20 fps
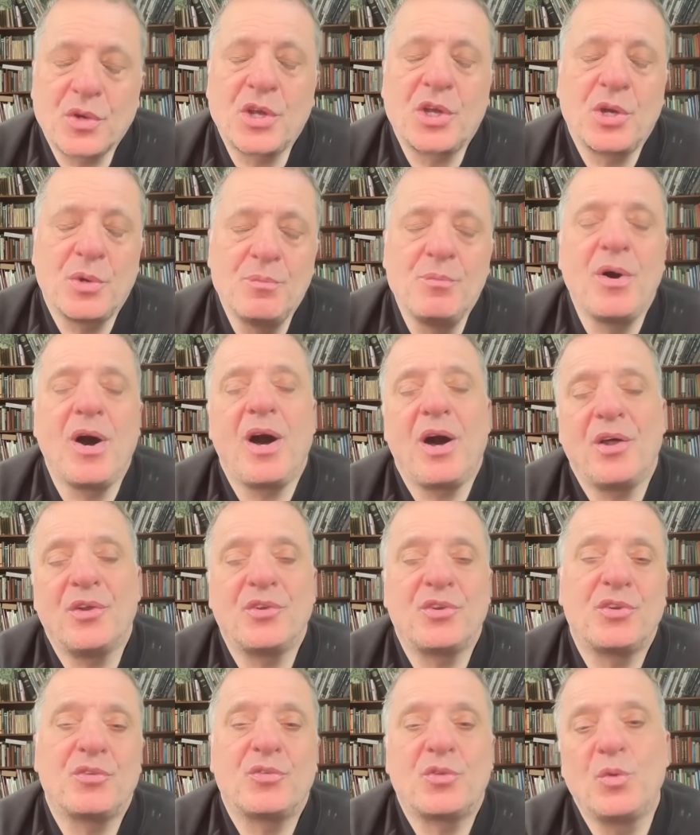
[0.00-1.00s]

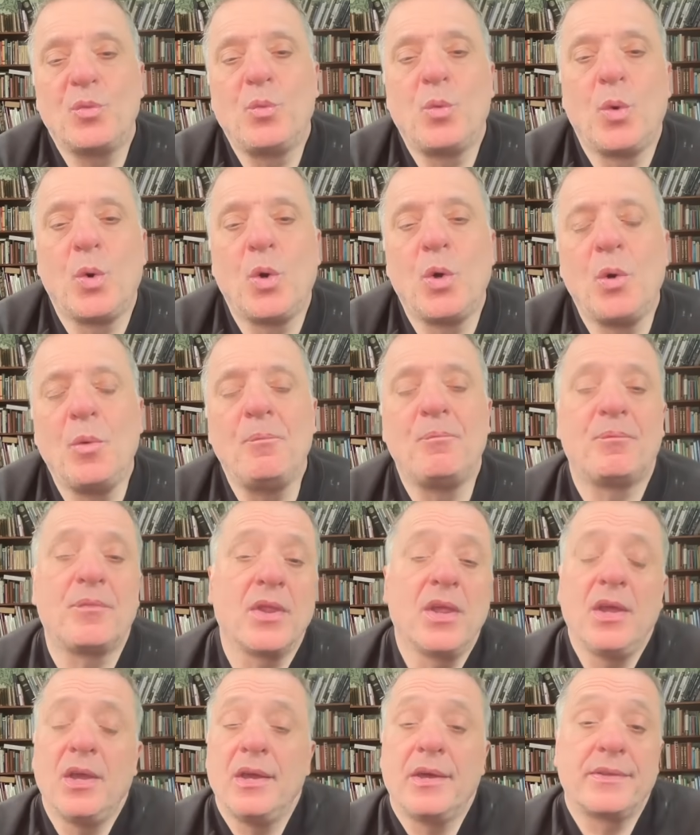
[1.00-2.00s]
command of the war.
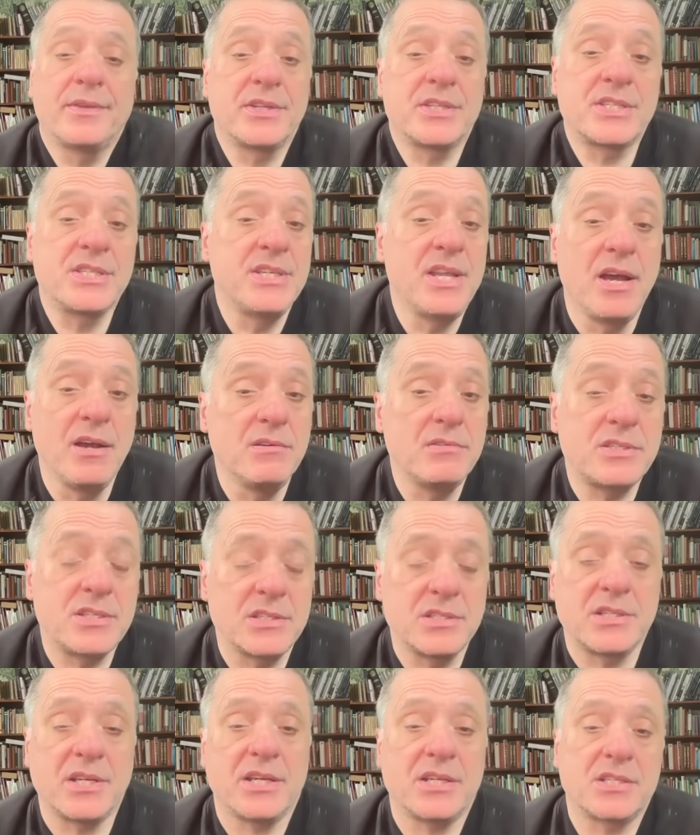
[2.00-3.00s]
There's no
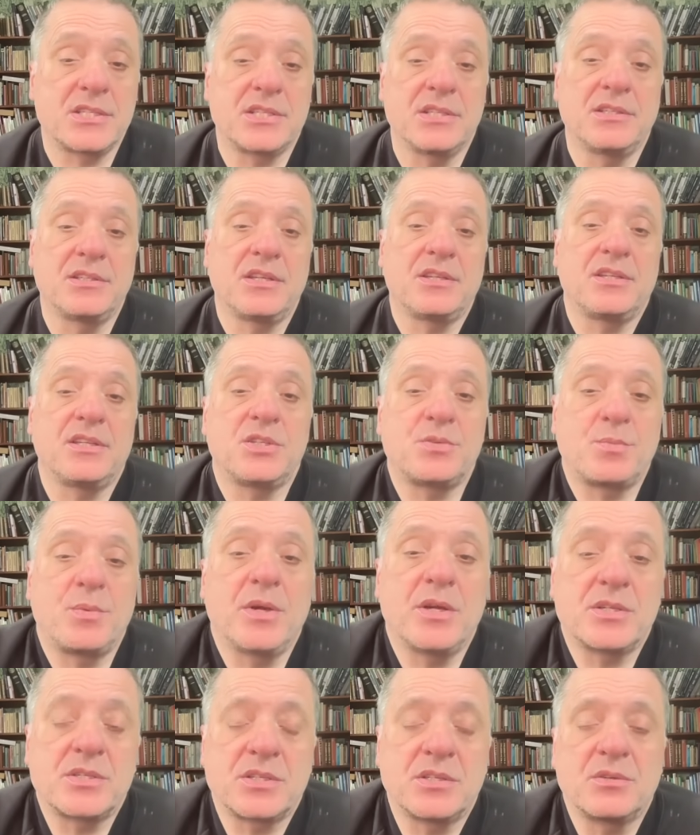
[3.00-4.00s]
suggestion that this
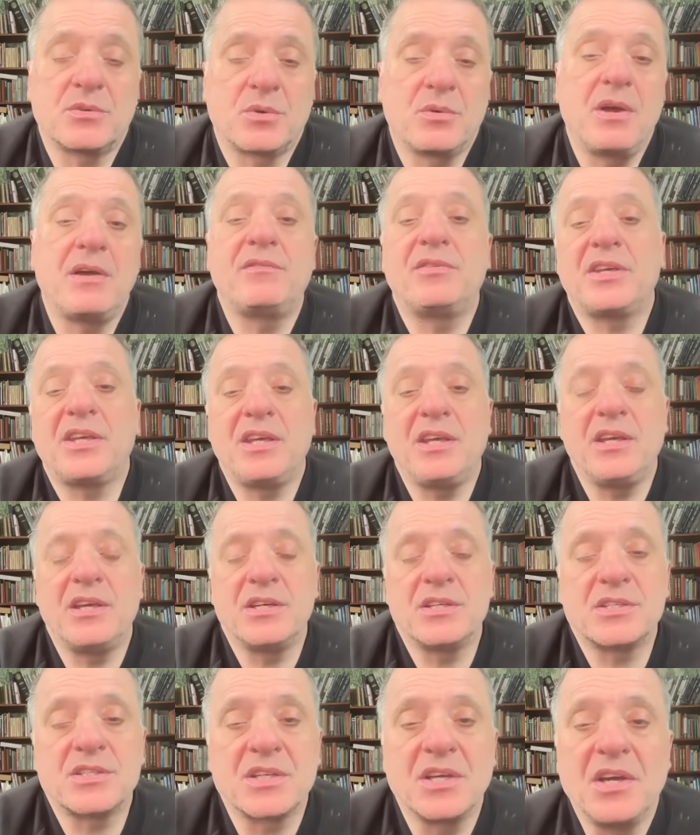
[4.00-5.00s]
person, whoever he
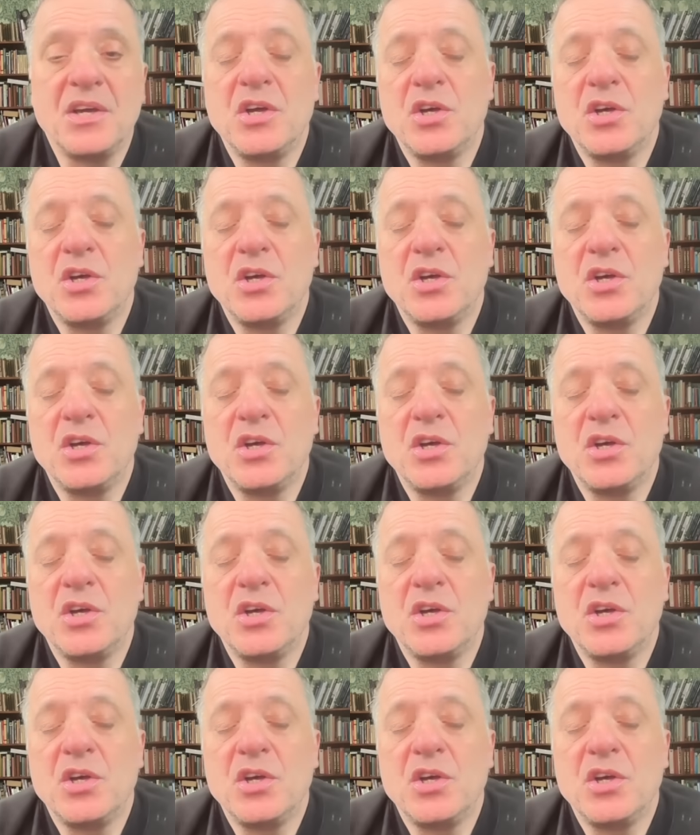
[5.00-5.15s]
is,